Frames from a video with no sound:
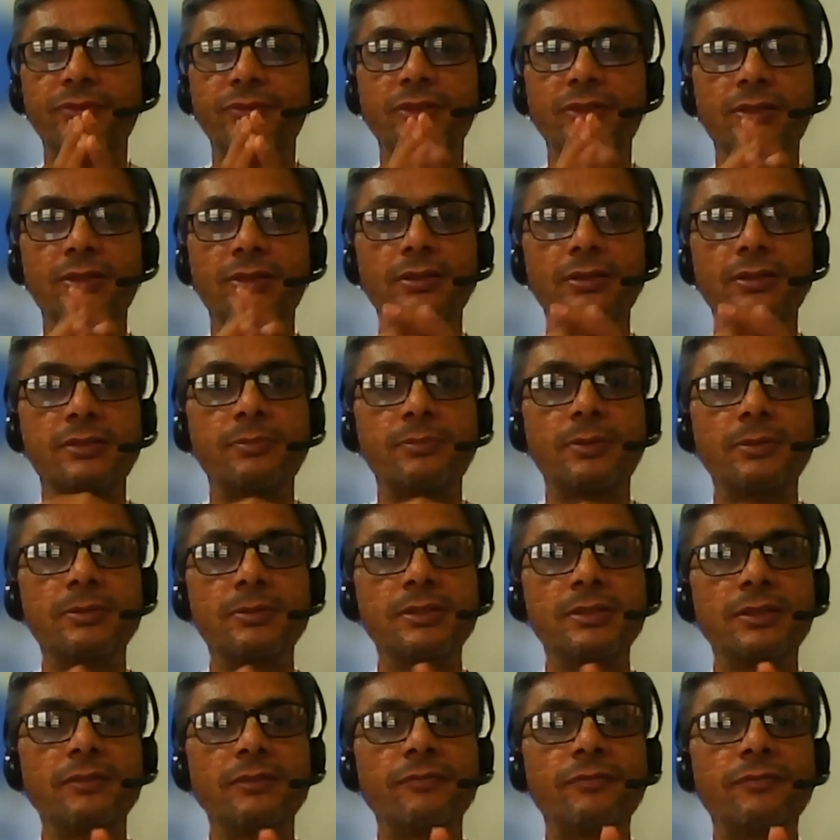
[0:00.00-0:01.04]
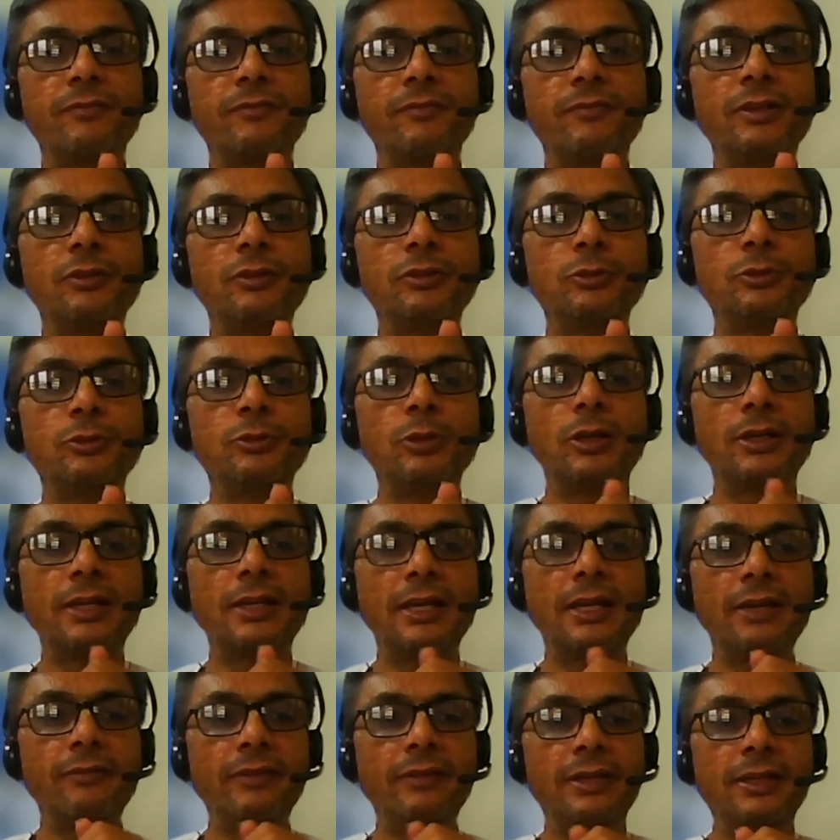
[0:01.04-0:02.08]
Prabhuji. You, Prabhuji. If you do not
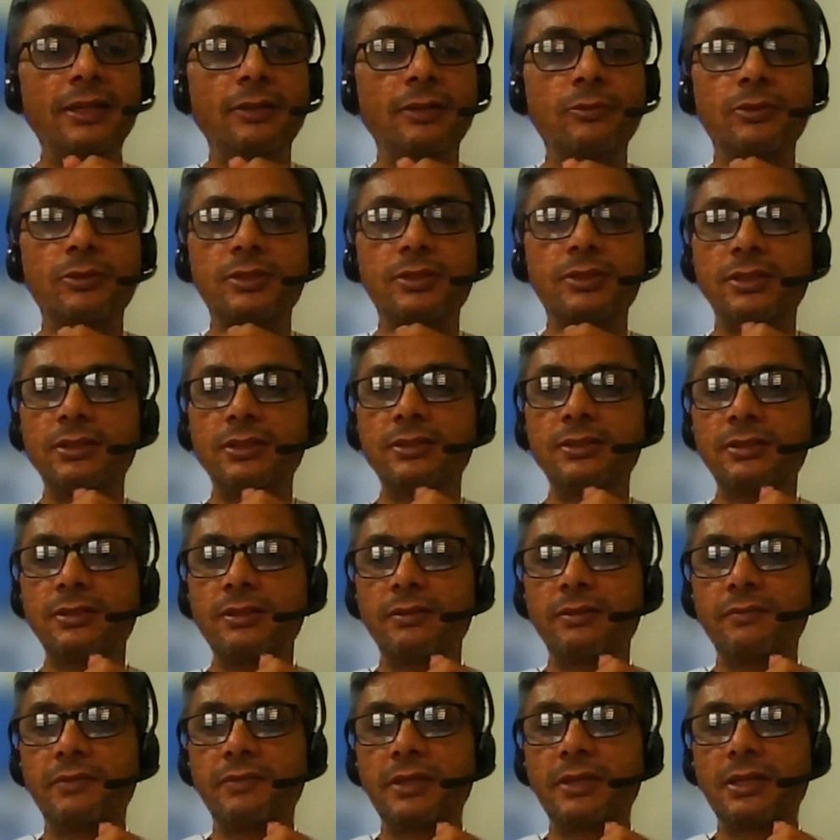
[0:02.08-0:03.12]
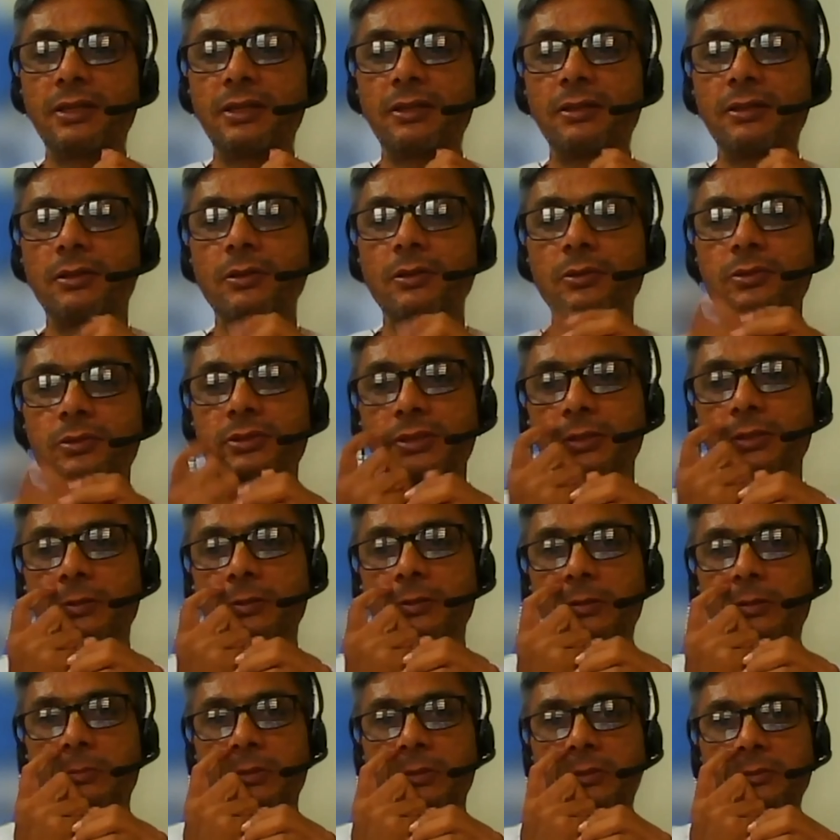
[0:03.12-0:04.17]
have any questions, we can close the
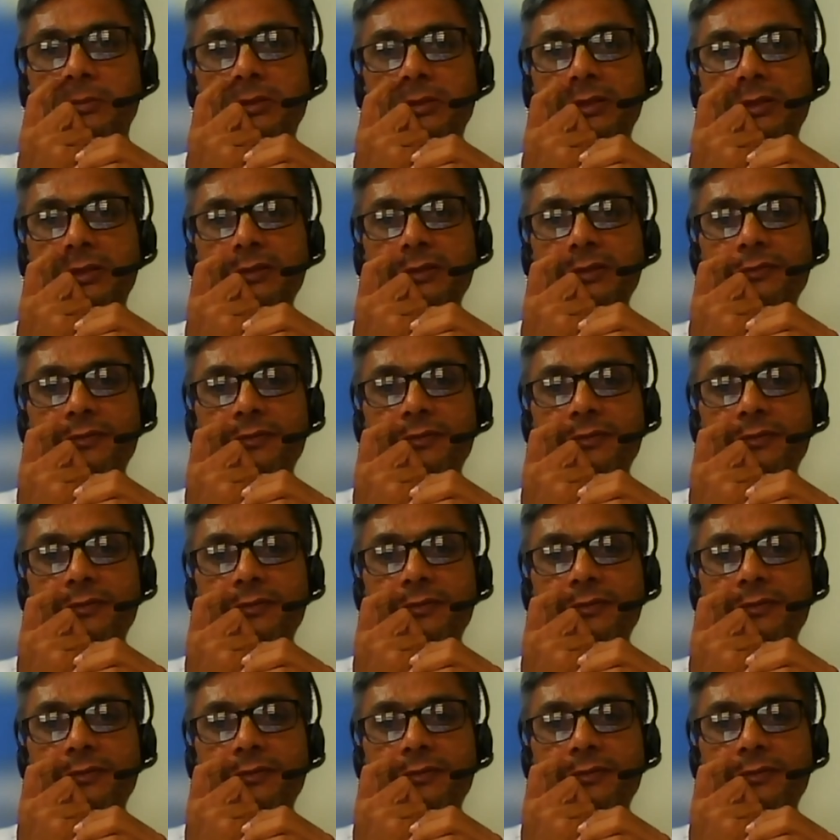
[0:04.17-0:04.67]
call, Prabhuji.